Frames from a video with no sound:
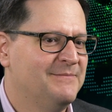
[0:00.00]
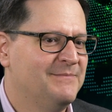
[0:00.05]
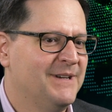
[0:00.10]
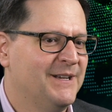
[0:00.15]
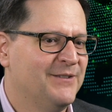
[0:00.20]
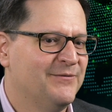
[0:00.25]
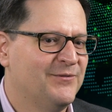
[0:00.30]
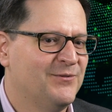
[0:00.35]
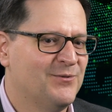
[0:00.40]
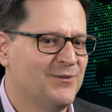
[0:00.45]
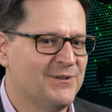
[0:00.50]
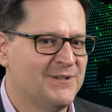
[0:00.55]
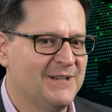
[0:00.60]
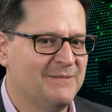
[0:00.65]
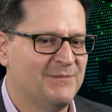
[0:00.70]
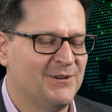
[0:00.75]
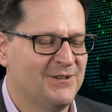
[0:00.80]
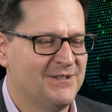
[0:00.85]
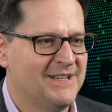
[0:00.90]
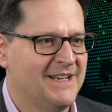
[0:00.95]
and of course
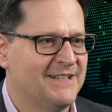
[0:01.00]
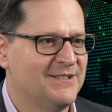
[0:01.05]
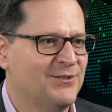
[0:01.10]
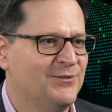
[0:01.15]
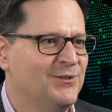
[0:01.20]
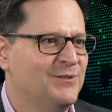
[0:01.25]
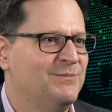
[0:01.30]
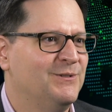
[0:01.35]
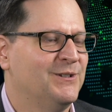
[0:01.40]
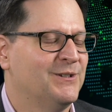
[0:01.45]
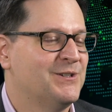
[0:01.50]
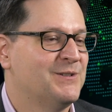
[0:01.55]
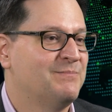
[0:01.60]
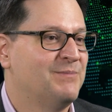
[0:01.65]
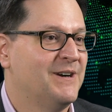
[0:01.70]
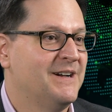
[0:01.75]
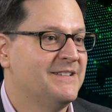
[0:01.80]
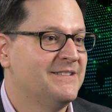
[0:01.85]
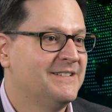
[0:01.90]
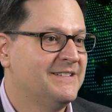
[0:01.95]
Inmarsat's Global
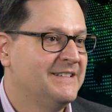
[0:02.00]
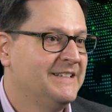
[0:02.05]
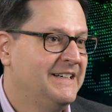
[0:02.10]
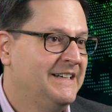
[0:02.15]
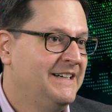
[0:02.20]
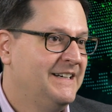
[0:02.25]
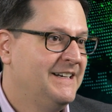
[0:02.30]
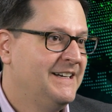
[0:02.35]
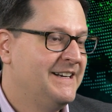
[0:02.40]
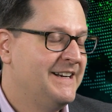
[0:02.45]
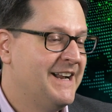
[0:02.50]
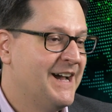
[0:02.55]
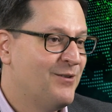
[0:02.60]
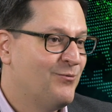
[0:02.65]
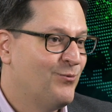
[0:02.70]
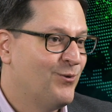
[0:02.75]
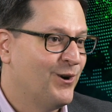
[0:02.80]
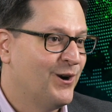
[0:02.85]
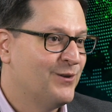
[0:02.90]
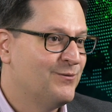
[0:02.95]
Express
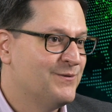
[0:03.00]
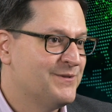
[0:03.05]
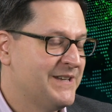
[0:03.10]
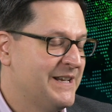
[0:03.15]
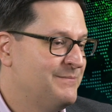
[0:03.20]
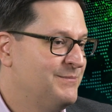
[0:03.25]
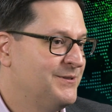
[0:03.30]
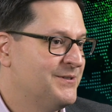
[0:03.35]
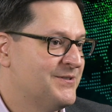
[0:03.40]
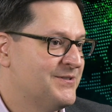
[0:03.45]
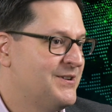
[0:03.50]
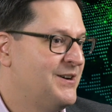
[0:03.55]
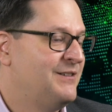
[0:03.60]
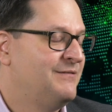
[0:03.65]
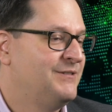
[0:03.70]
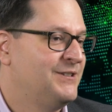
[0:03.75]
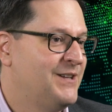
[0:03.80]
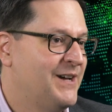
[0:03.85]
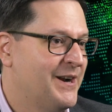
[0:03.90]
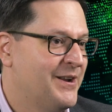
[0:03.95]
network was able to
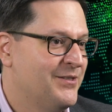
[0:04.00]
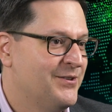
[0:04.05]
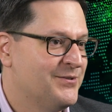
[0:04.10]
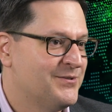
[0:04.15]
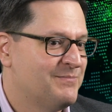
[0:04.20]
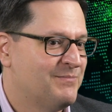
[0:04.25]
solve a lot of those